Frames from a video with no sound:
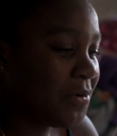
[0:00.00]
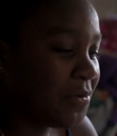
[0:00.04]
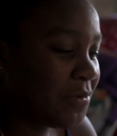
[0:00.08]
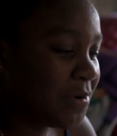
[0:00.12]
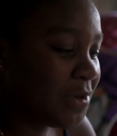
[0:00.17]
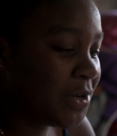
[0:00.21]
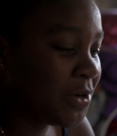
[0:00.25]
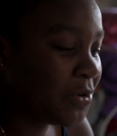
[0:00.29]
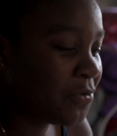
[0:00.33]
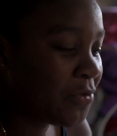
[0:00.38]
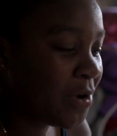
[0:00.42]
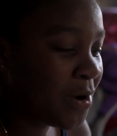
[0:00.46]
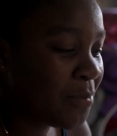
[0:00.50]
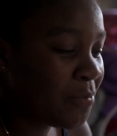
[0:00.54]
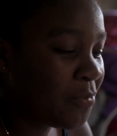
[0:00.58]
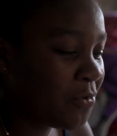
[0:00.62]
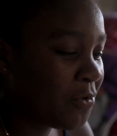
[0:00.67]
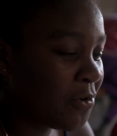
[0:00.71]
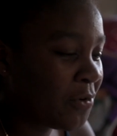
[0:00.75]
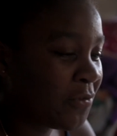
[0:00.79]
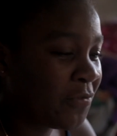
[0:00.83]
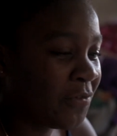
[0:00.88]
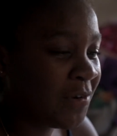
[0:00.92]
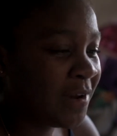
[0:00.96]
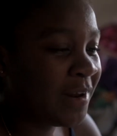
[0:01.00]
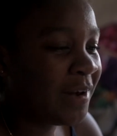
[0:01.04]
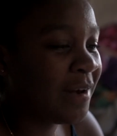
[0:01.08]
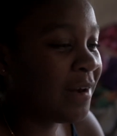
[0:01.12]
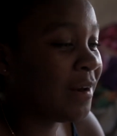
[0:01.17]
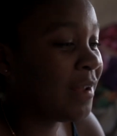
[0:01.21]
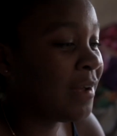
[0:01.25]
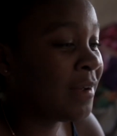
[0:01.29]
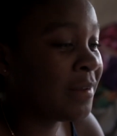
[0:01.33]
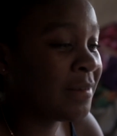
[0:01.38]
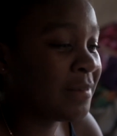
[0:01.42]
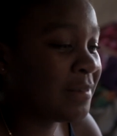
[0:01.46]
Well, I know a bro for a
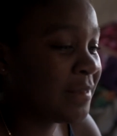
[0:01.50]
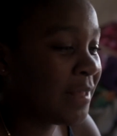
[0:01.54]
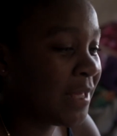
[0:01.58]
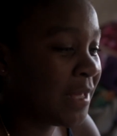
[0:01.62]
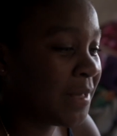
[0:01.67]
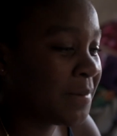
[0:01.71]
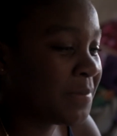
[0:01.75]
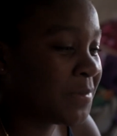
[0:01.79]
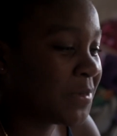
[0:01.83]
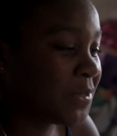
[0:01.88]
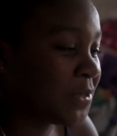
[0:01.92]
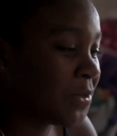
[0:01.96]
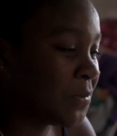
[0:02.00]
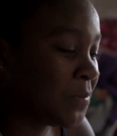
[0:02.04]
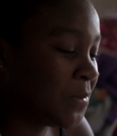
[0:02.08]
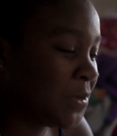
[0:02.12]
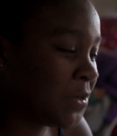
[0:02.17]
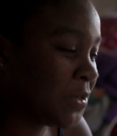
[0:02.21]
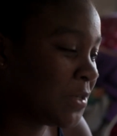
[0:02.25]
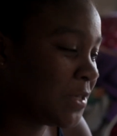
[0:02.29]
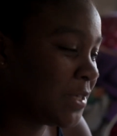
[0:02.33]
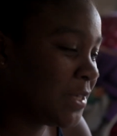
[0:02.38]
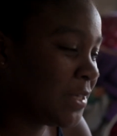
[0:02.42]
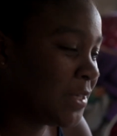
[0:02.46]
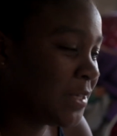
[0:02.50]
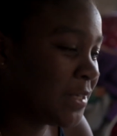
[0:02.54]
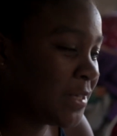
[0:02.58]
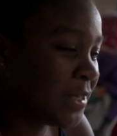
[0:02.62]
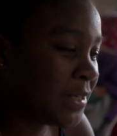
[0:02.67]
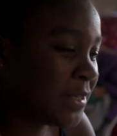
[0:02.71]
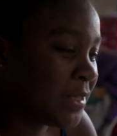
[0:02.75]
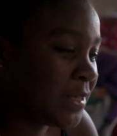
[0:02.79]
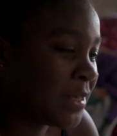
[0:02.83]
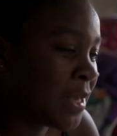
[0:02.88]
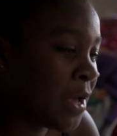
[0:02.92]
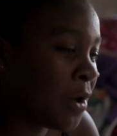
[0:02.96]
long time, so I don't see
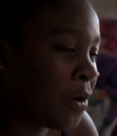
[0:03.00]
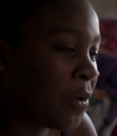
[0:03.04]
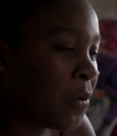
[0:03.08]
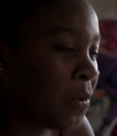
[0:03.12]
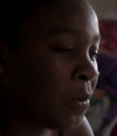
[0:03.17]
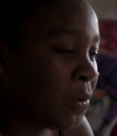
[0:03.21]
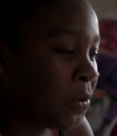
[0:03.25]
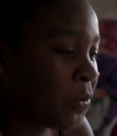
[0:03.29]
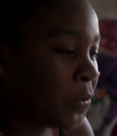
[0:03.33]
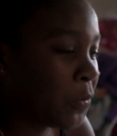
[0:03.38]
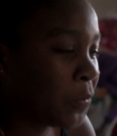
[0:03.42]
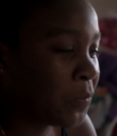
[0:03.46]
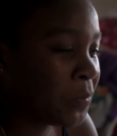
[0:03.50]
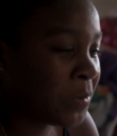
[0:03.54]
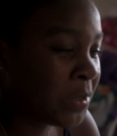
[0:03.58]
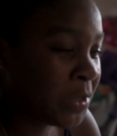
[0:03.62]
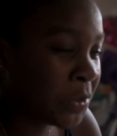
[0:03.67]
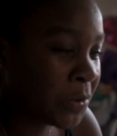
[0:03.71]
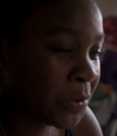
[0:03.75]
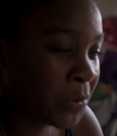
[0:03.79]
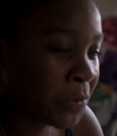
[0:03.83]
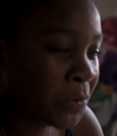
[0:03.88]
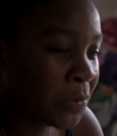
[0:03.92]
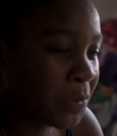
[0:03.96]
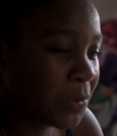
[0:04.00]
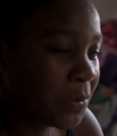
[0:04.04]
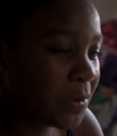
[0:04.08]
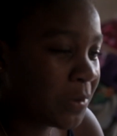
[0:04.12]
sense you can't look me now.